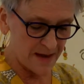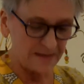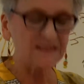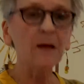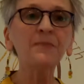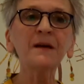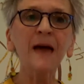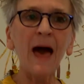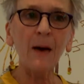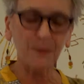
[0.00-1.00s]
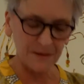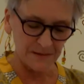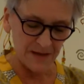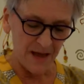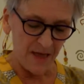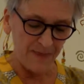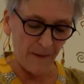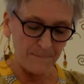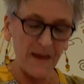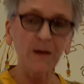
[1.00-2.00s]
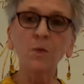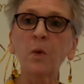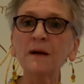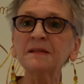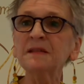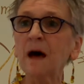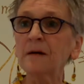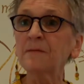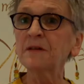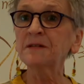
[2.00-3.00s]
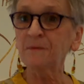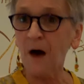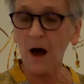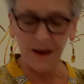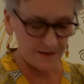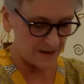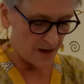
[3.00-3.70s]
something happened that made one side of the divide